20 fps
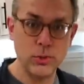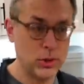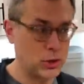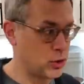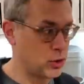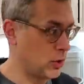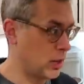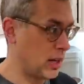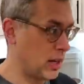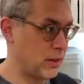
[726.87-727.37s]

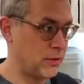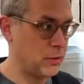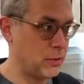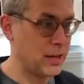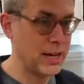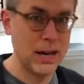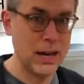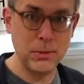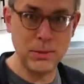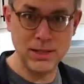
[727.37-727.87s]
which a lot of you
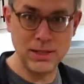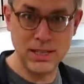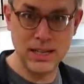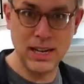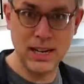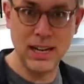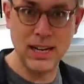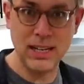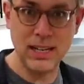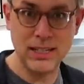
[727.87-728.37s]

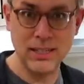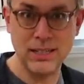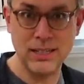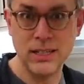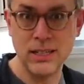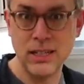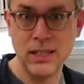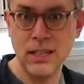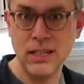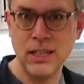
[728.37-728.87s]
commented on.
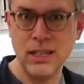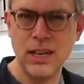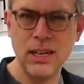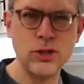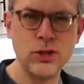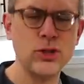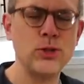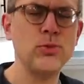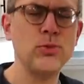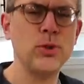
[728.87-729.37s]
I
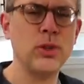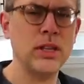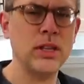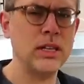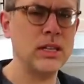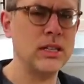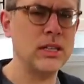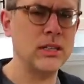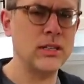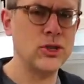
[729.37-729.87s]
should
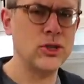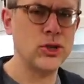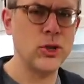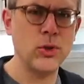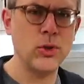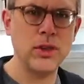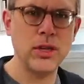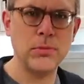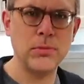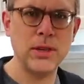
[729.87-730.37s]
really
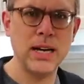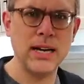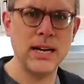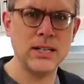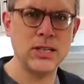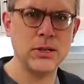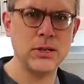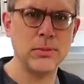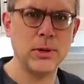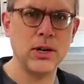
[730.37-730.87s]
show them
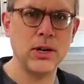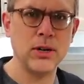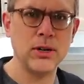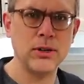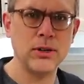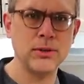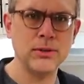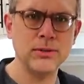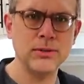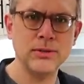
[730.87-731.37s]
that
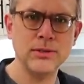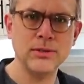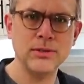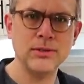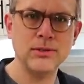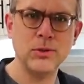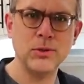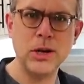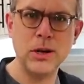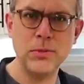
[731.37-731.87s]
tomorrow
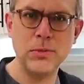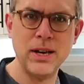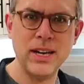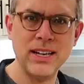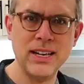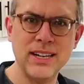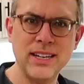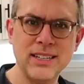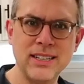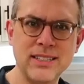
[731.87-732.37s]
when I
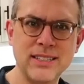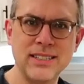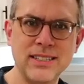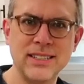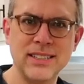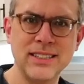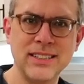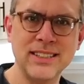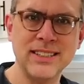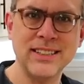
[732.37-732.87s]
make it.
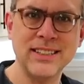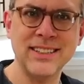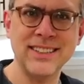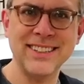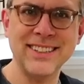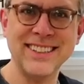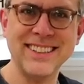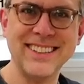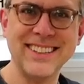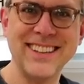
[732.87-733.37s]
Oh.
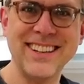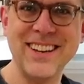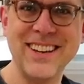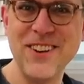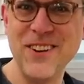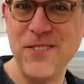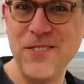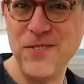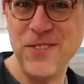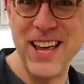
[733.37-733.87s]

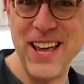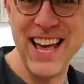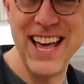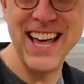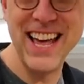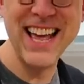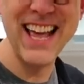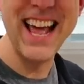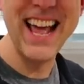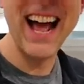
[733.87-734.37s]
Yes,
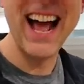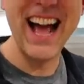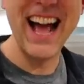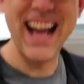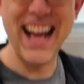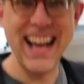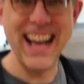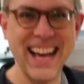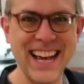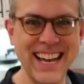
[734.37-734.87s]
I'm
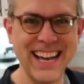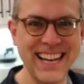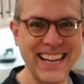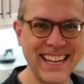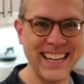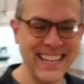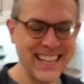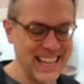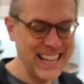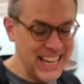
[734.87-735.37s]
sure they
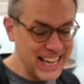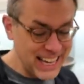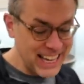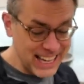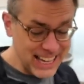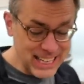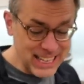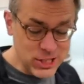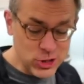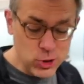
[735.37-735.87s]
are just
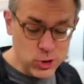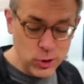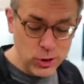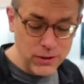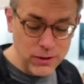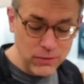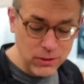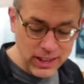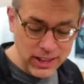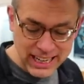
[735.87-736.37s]
like... It's
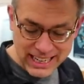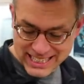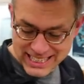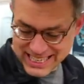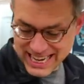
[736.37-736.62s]
sort of like a